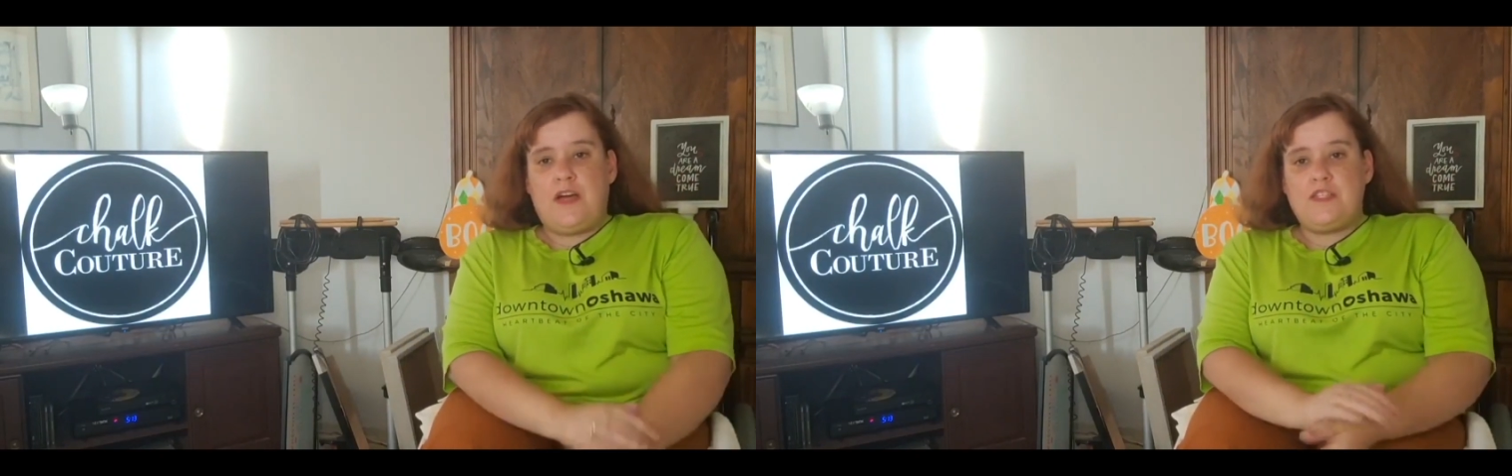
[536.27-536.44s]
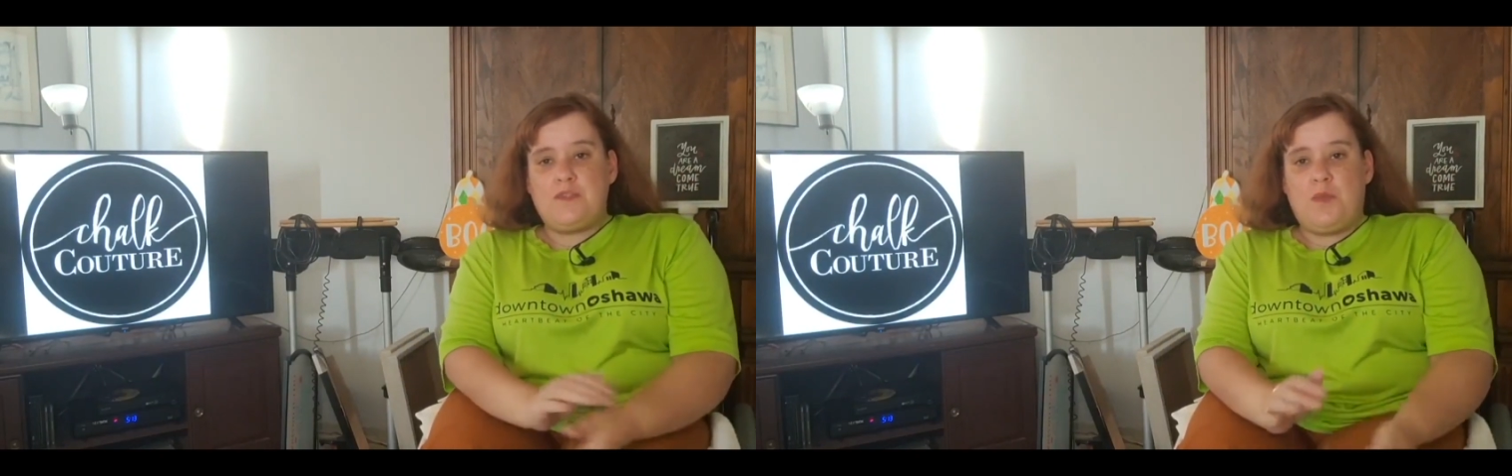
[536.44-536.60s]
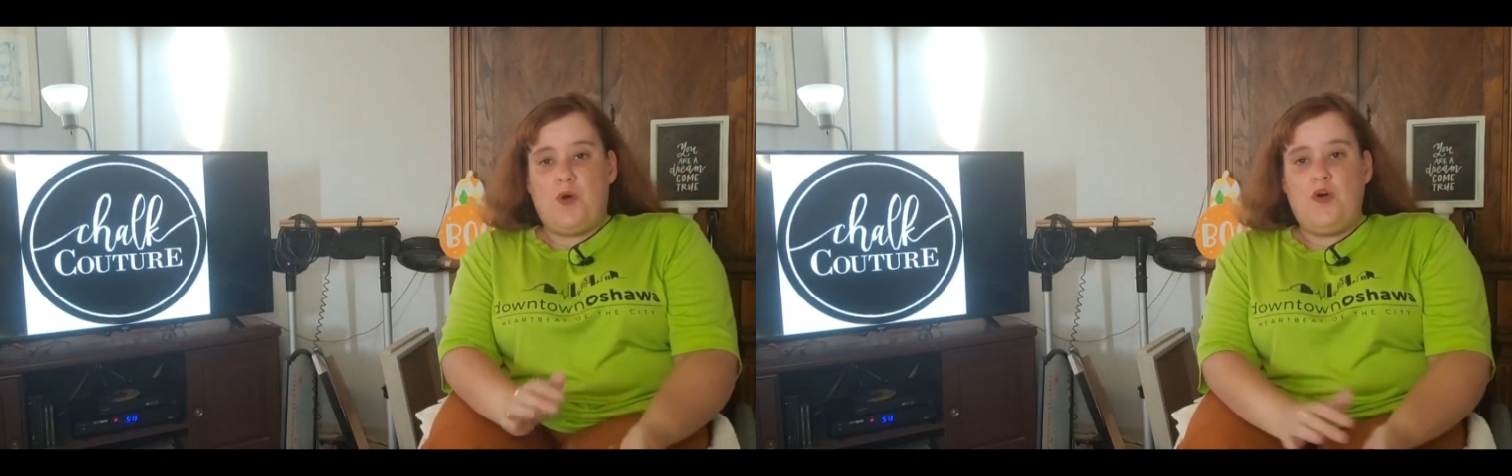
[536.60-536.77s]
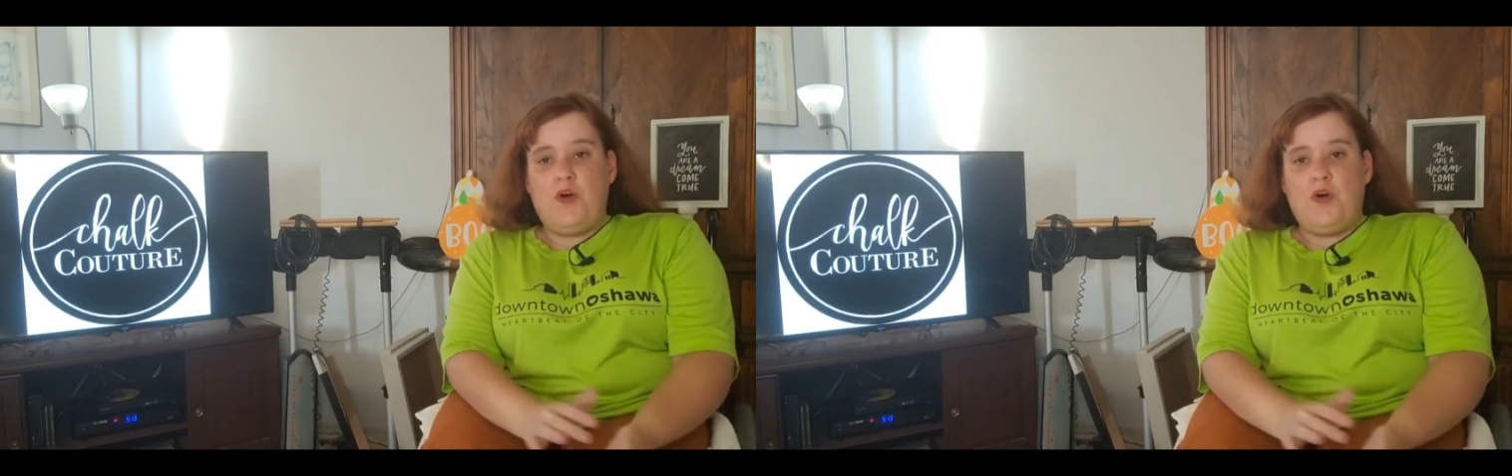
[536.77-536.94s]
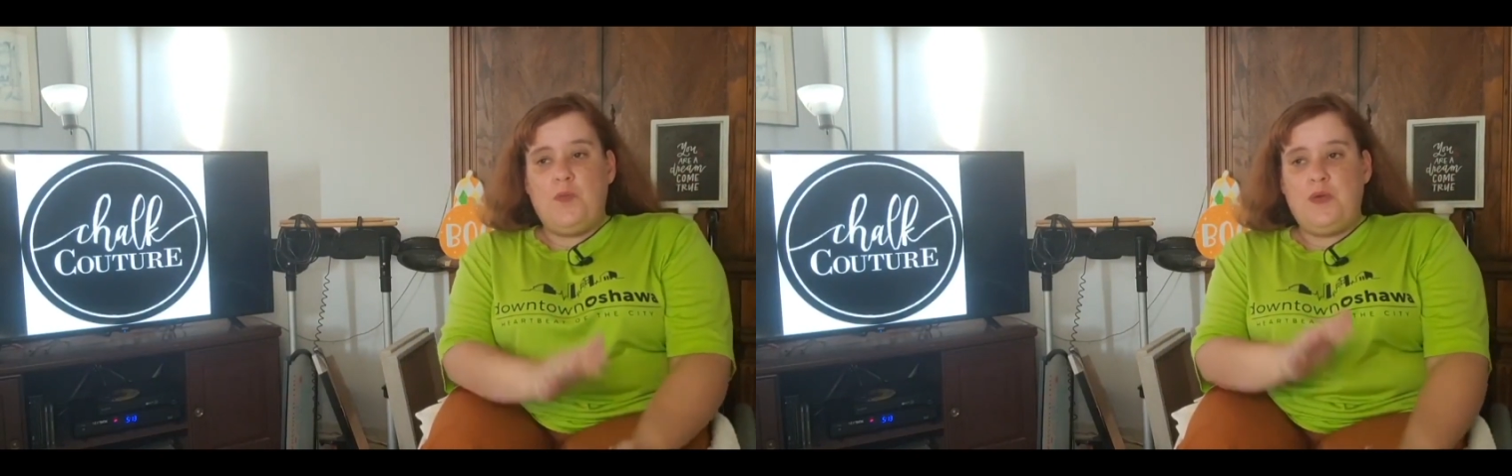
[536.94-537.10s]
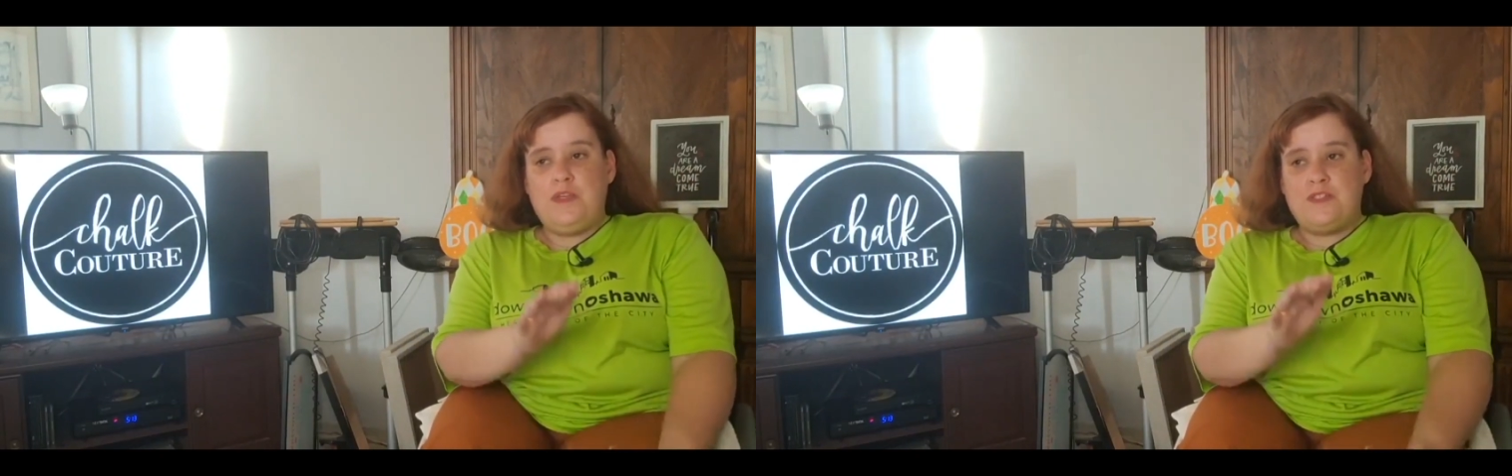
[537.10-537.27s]
tomorrow when
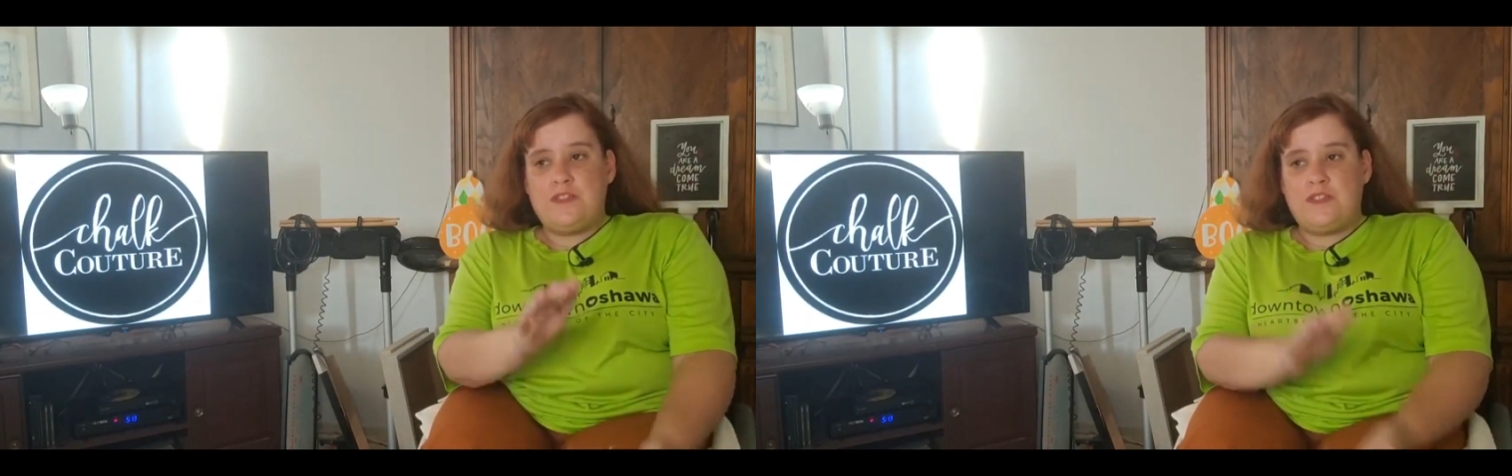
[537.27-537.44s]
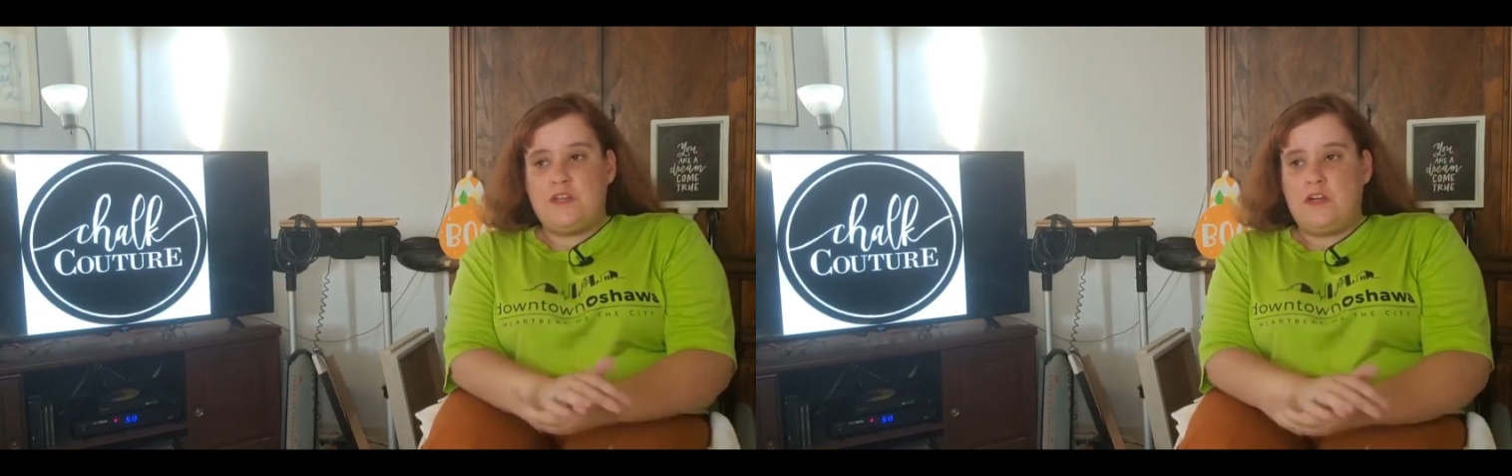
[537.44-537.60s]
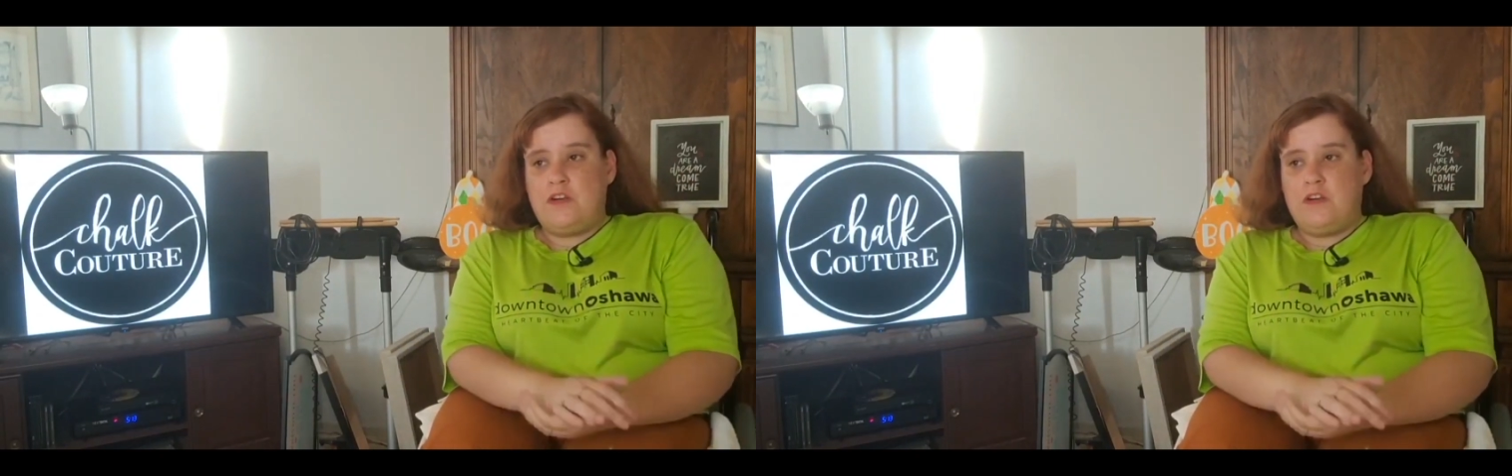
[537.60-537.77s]
we start.